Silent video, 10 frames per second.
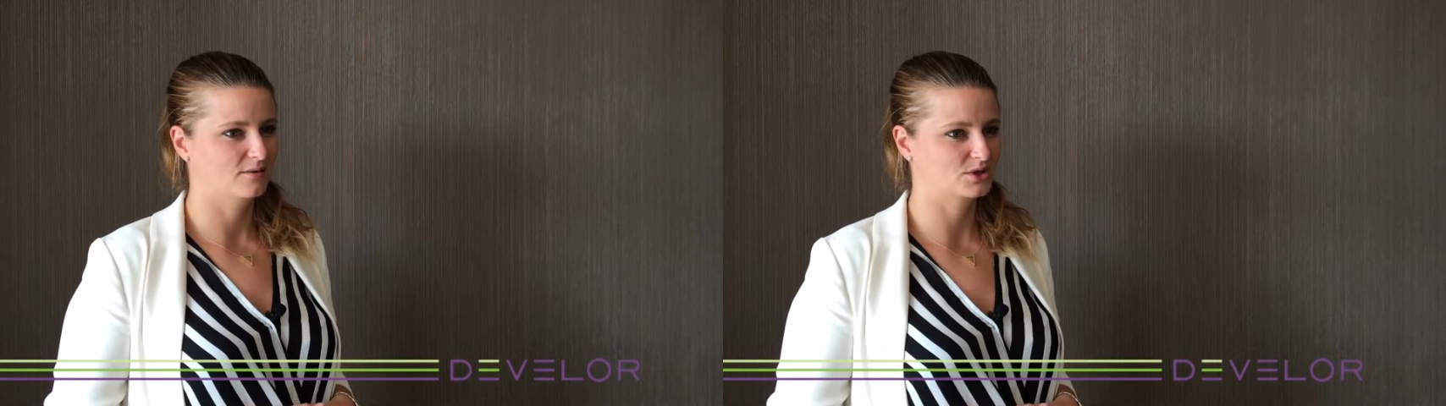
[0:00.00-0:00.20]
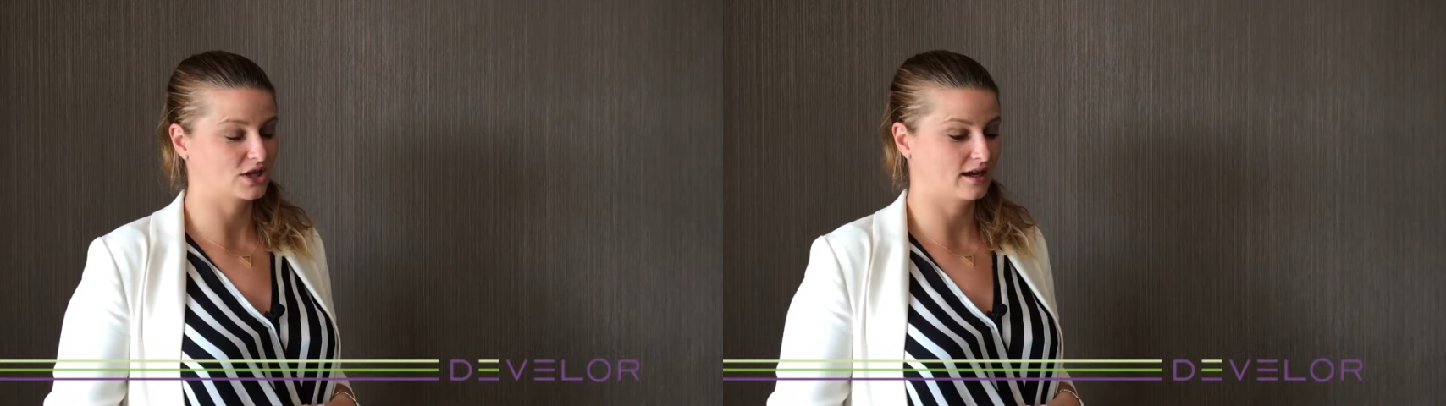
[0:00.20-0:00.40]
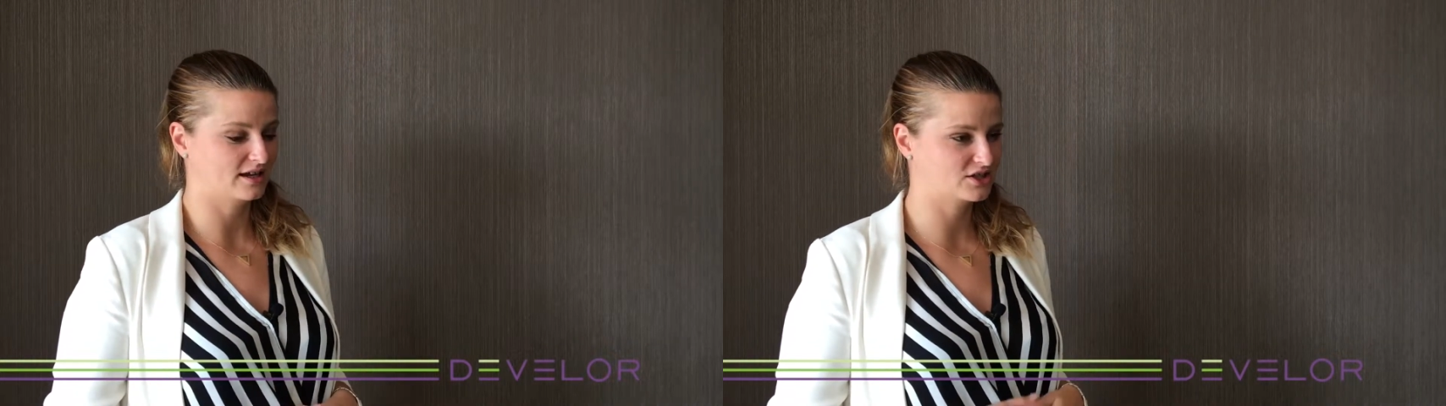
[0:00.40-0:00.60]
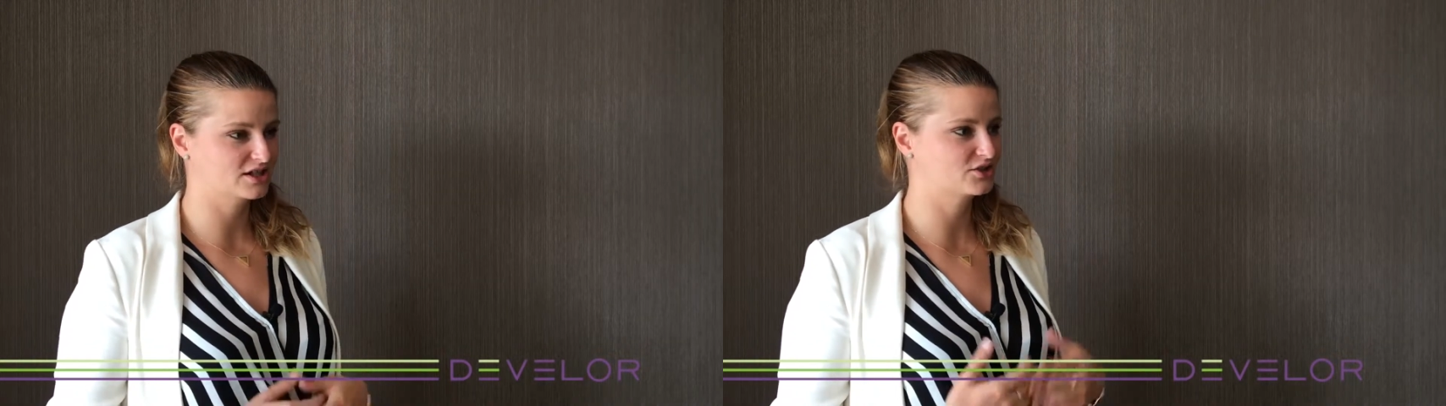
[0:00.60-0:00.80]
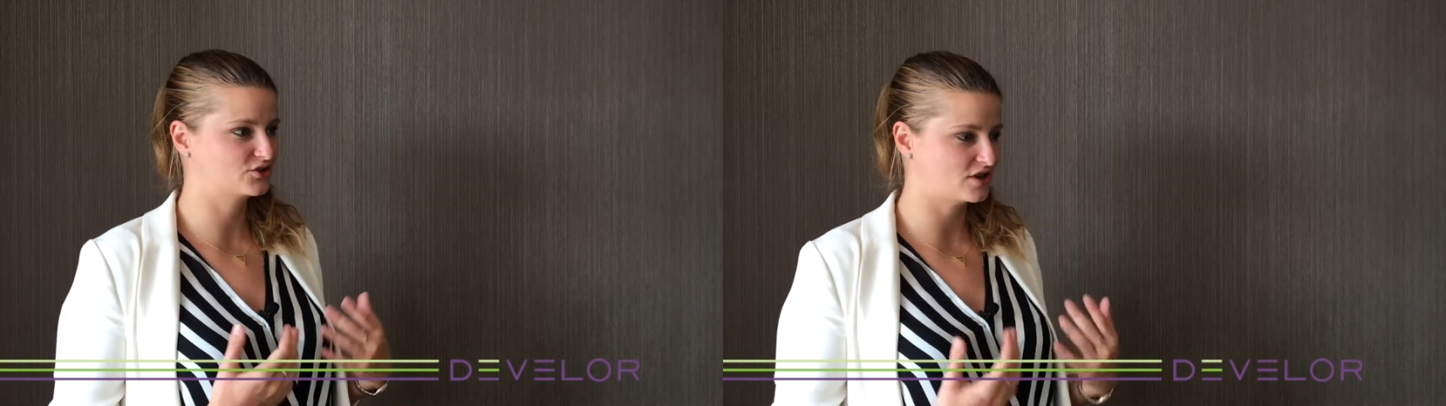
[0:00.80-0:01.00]
which I
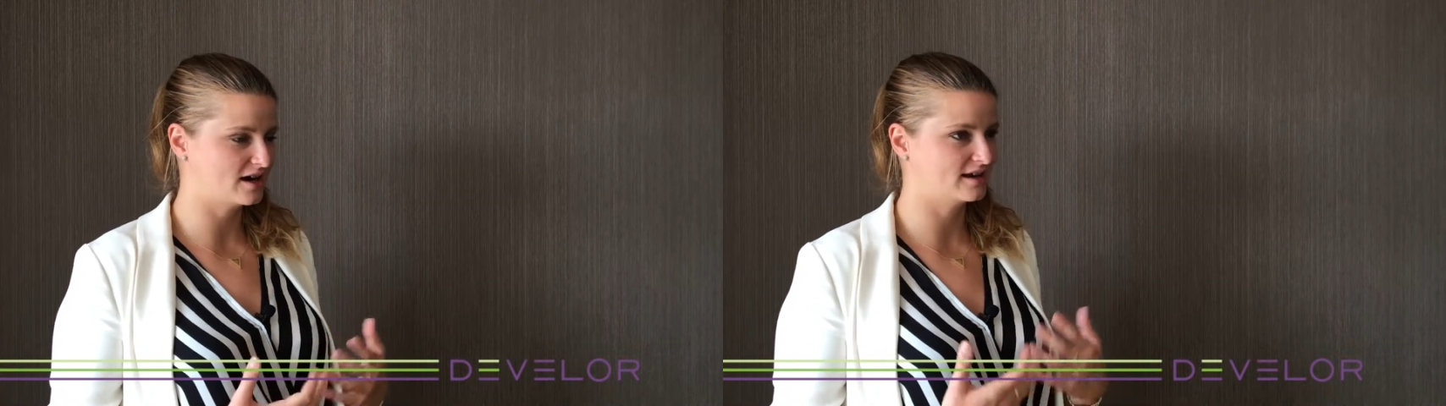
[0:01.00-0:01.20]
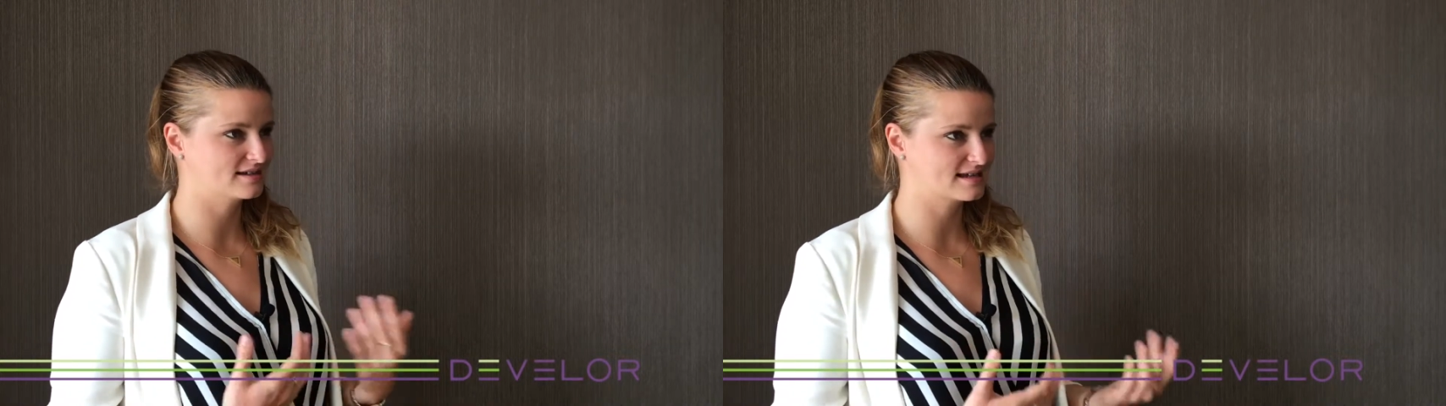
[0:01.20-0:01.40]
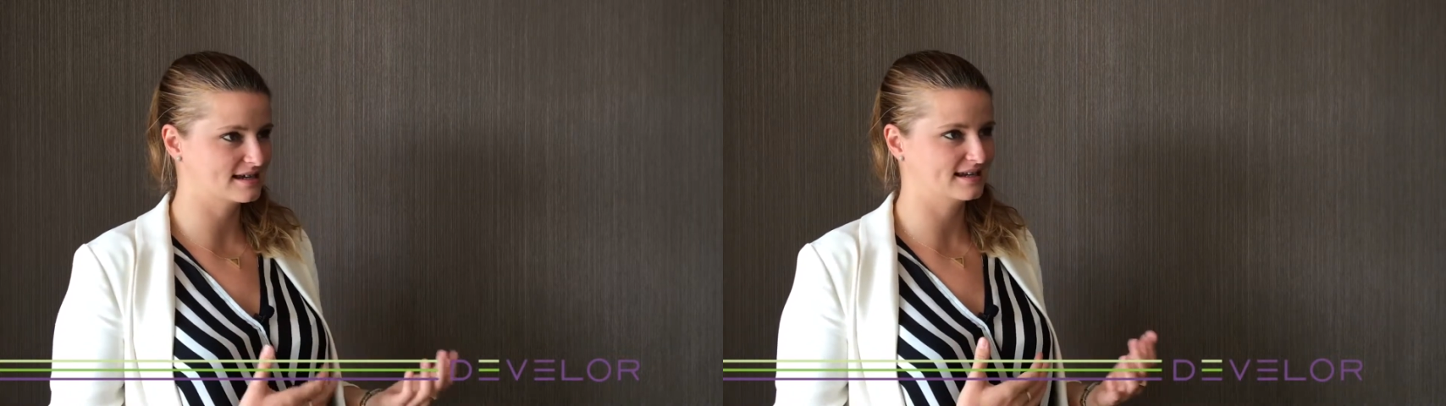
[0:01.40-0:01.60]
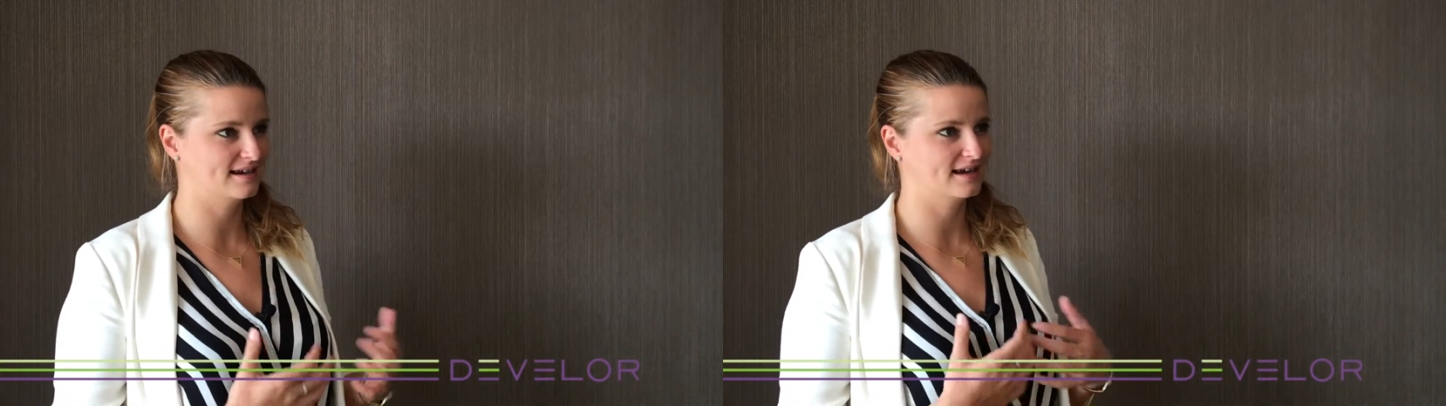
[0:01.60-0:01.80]
actually tried as a kid.